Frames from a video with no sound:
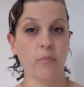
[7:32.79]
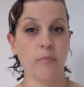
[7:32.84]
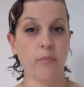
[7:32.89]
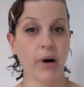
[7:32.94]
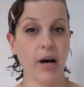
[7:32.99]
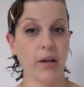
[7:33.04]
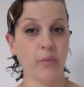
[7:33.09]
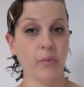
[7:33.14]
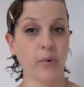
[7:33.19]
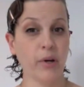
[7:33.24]

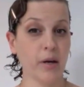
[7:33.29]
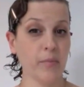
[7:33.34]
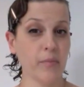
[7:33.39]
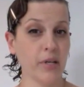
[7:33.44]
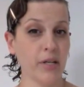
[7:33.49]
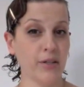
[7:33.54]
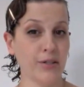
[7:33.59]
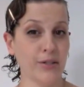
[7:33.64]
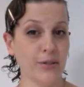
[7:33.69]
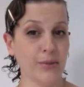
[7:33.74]
But what I'm
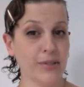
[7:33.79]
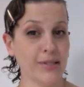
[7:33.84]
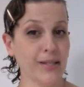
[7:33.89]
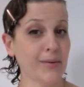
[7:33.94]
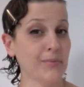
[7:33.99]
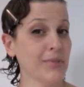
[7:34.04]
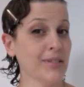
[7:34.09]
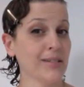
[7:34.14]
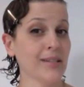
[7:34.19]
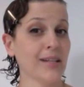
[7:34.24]
going to do is
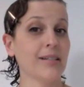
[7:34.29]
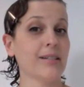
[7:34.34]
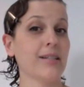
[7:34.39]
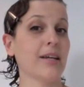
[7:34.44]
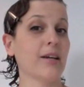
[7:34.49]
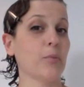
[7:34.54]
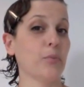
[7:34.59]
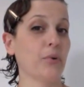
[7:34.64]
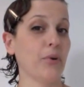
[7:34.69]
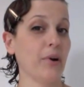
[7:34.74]
I'm just going to
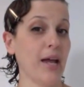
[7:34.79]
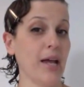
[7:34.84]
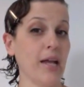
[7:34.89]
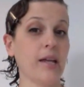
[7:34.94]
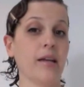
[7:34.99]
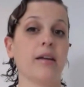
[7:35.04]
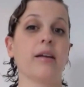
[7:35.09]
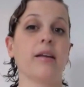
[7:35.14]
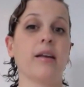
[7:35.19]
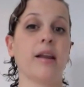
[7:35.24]
take a
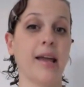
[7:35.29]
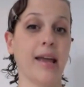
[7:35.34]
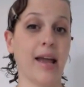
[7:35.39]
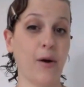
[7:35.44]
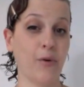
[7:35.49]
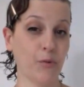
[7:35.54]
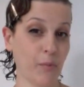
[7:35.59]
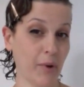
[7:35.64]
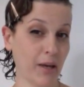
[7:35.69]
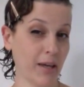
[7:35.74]
break, hang
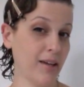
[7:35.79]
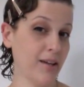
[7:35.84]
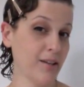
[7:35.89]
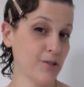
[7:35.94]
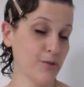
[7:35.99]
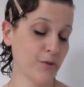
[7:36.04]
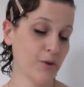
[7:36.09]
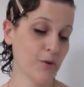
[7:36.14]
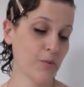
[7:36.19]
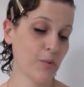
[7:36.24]
out with my
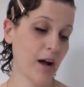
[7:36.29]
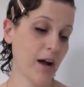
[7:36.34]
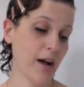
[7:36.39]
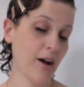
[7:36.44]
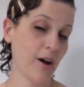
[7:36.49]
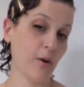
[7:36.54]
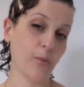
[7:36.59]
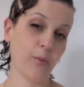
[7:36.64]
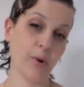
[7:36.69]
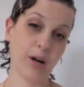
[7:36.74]
kids for a
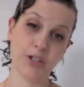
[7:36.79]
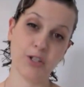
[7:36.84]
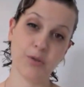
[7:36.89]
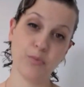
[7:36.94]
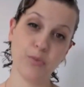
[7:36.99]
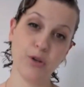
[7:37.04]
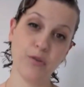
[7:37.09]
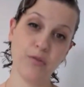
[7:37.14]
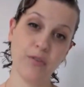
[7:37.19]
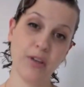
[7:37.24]
while, watch a
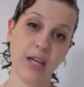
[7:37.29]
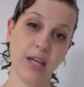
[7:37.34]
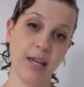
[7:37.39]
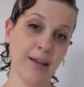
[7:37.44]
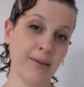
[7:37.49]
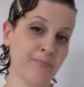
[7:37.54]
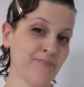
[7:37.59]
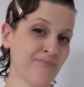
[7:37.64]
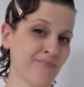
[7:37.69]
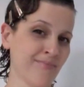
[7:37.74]

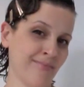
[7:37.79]
movie,